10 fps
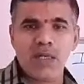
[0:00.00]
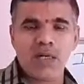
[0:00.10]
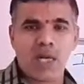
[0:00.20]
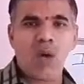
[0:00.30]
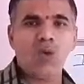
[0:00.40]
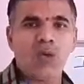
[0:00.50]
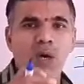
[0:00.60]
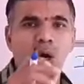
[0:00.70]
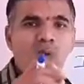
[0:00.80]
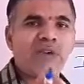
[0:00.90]

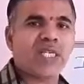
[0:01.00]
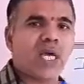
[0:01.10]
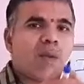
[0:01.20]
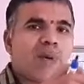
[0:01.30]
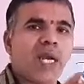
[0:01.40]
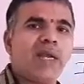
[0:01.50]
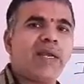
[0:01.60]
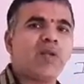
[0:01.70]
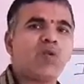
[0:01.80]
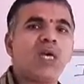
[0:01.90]
ground or which are
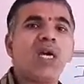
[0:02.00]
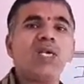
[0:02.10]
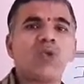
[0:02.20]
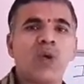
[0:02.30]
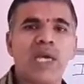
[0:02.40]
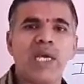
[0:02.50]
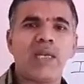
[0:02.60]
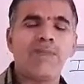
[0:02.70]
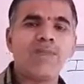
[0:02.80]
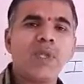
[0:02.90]
buried into the
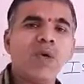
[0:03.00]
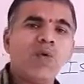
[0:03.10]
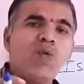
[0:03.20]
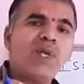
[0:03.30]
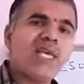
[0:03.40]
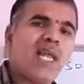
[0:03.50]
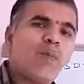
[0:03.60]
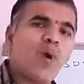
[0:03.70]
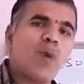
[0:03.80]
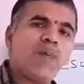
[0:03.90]
soil. With
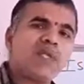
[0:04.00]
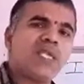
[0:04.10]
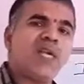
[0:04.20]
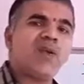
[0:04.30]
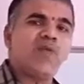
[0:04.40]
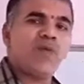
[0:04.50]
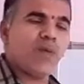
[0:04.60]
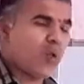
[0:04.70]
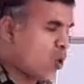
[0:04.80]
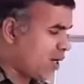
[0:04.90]
help of a sheet
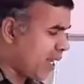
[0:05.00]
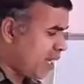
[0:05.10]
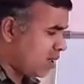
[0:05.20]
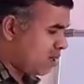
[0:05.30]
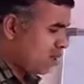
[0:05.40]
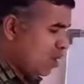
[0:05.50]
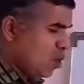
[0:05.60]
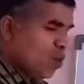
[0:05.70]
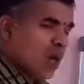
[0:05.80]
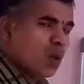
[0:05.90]

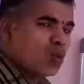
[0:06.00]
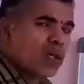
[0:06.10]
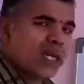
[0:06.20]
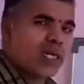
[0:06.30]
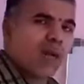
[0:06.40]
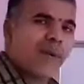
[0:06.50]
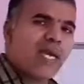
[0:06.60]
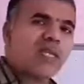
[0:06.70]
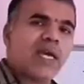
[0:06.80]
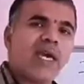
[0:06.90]
14, we have to
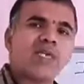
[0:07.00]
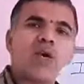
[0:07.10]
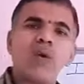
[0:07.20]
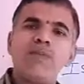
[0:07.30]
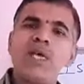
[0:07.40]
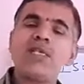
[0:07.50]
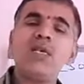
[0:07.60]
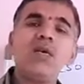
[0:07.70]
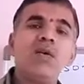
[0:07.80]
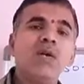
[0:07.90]
determine the age of these
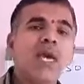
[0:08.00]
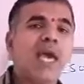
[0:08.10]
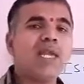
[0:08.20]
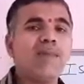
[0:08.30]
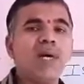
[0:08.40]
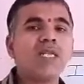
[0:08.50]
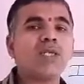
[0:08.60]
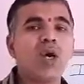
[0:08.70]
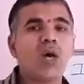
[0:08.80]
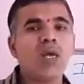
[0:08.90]

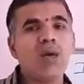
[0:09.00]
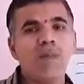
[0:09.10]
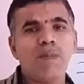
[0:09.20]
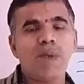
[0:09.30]
animals or